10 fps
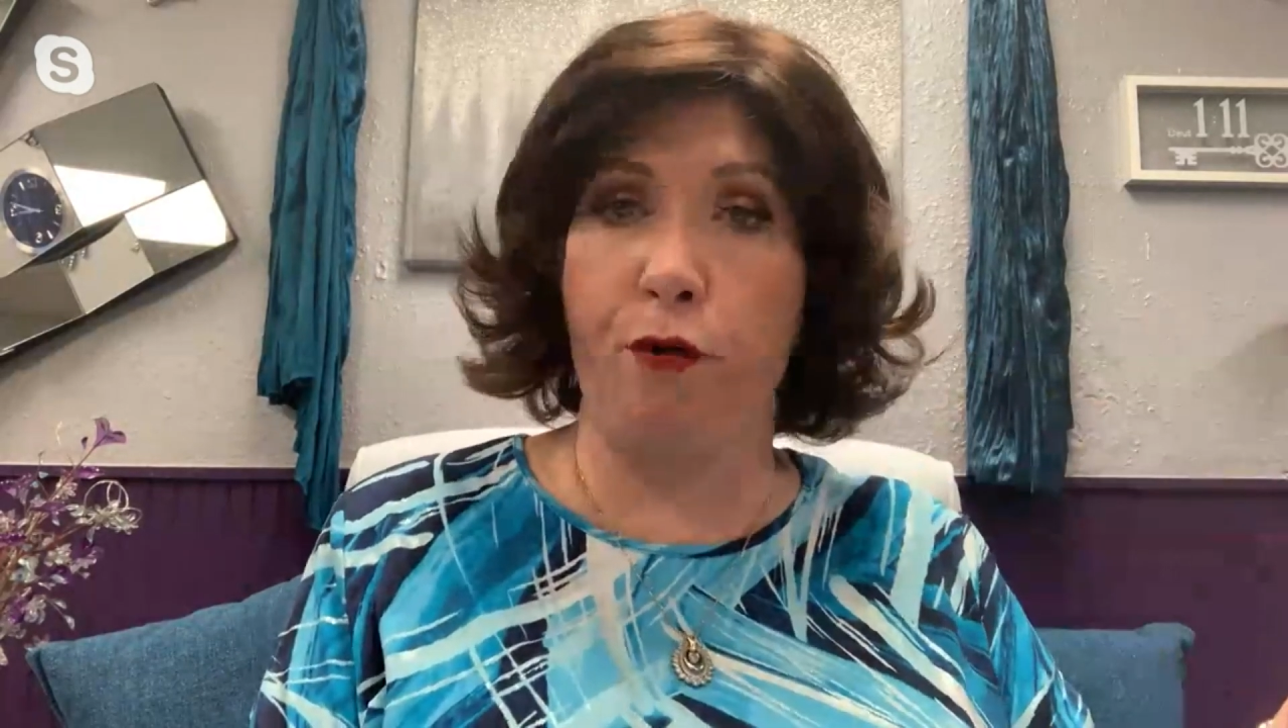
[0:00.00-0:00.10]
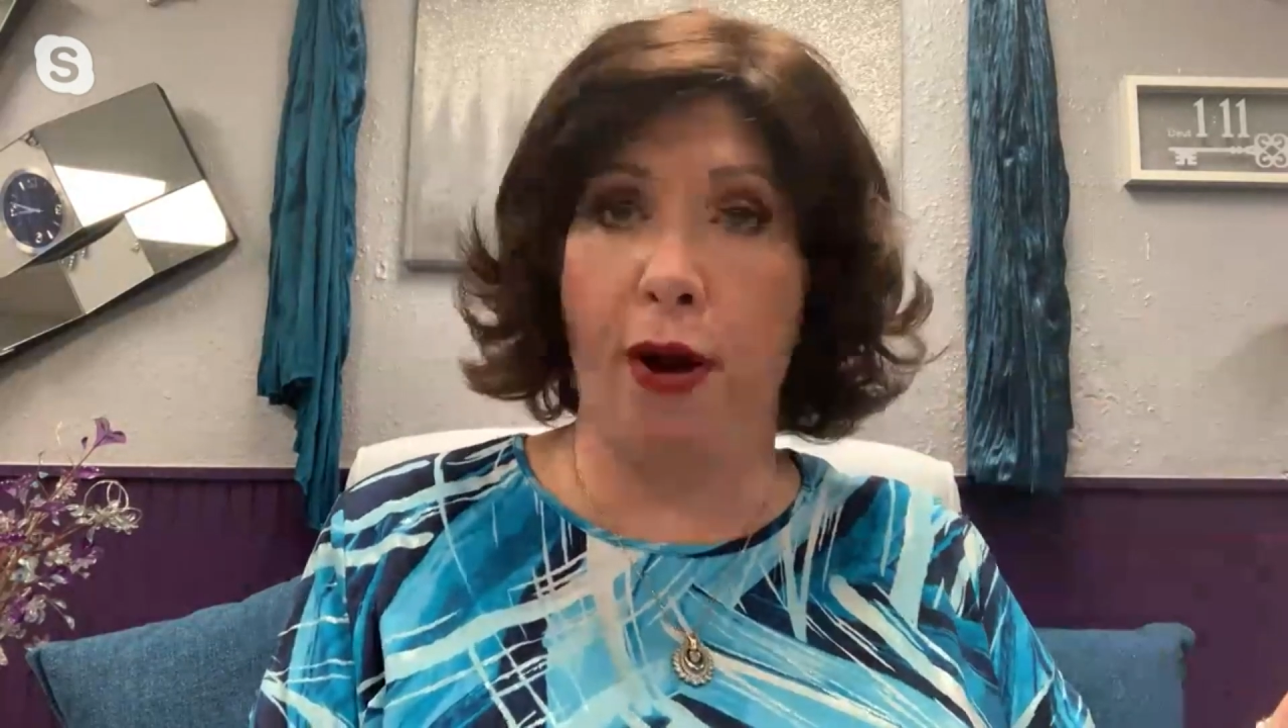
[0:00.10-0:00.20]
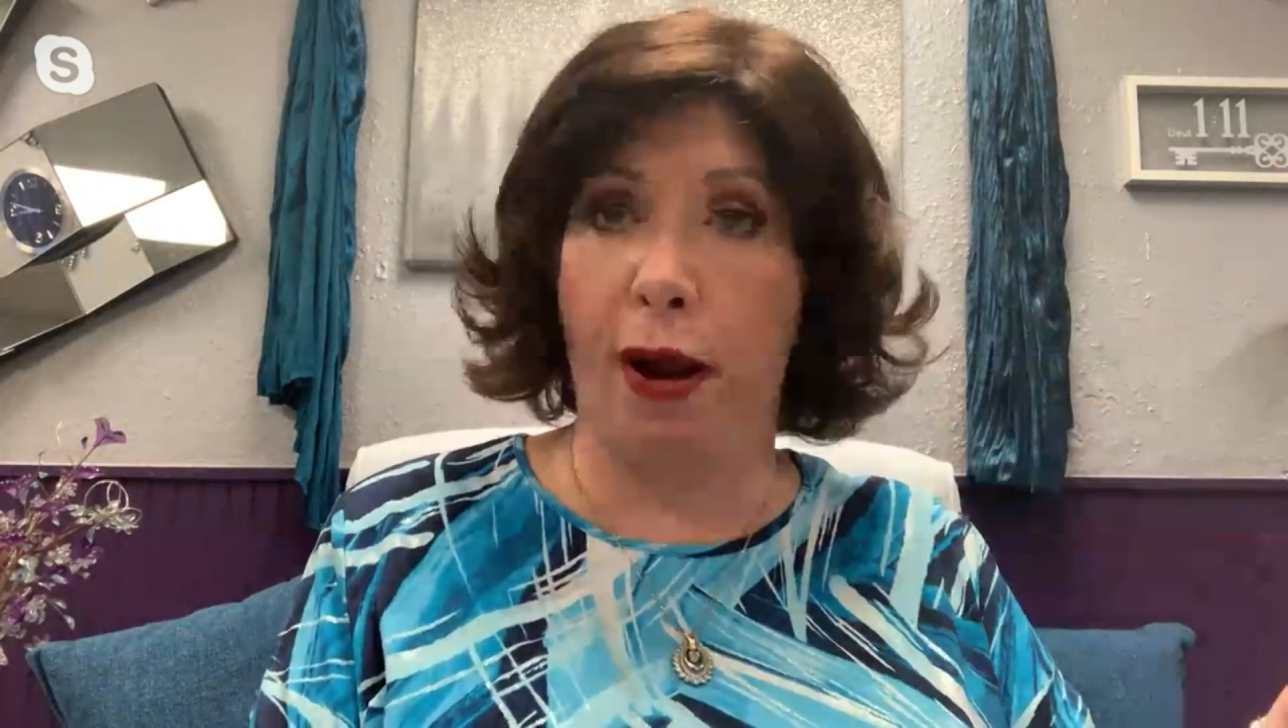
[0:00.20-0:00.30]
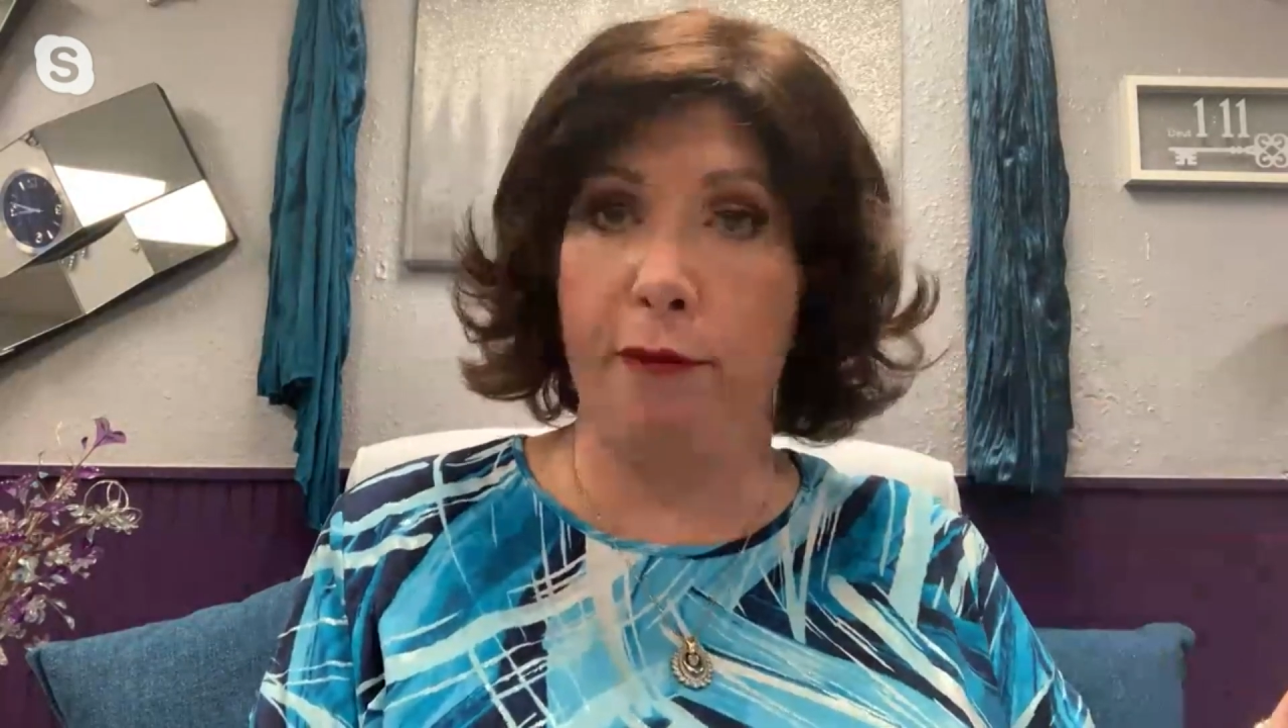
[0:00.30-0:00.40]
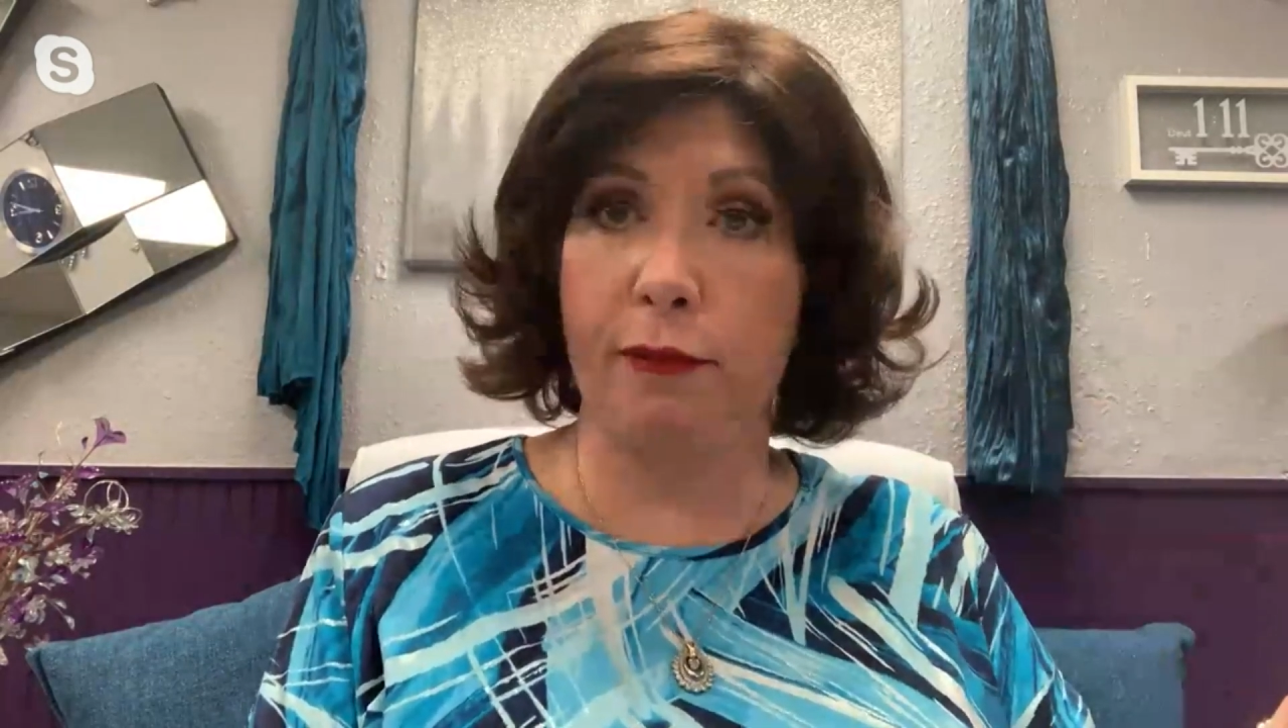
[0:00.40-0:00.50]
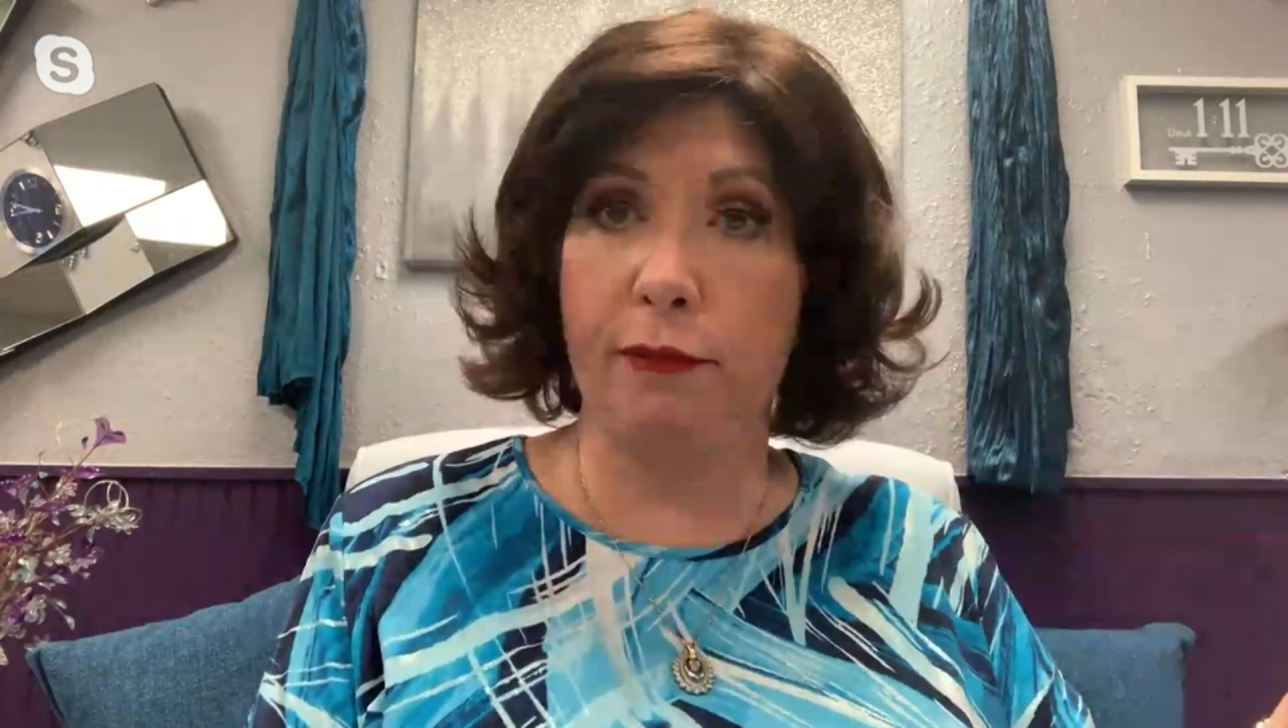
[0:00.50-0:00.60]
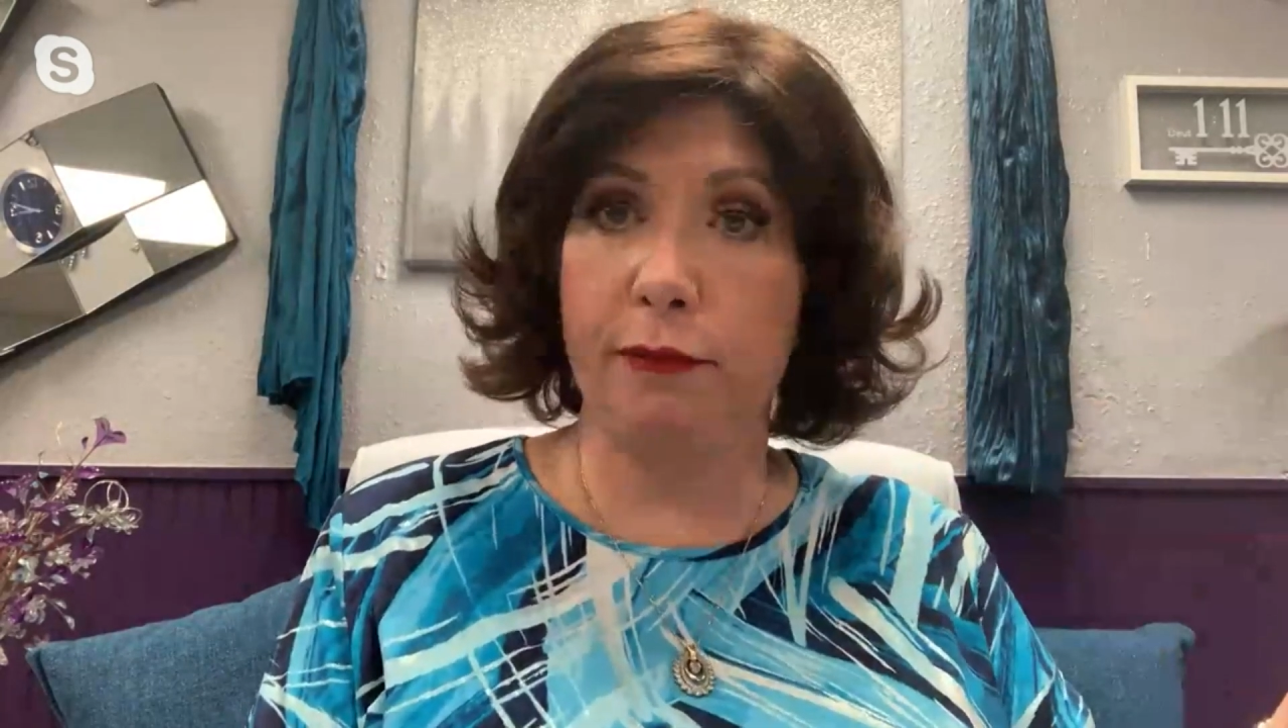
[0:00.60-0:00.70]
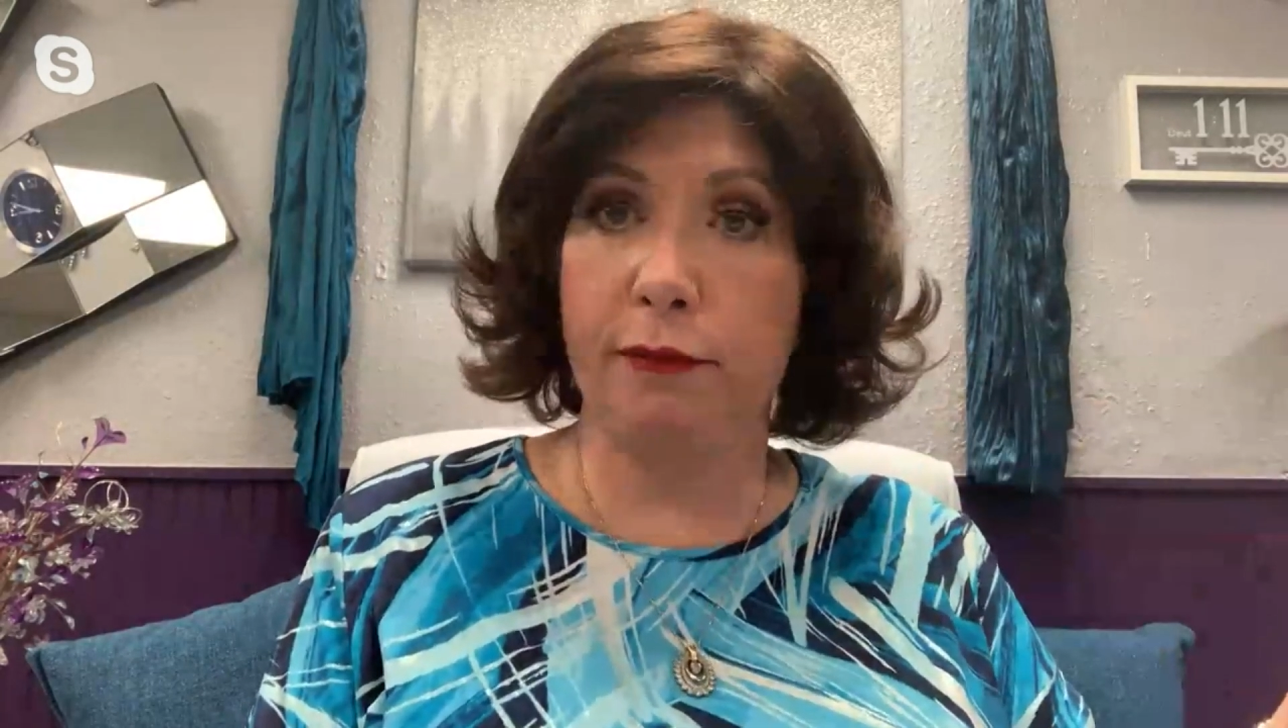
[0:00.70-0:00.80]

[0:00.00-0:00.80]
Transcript: program?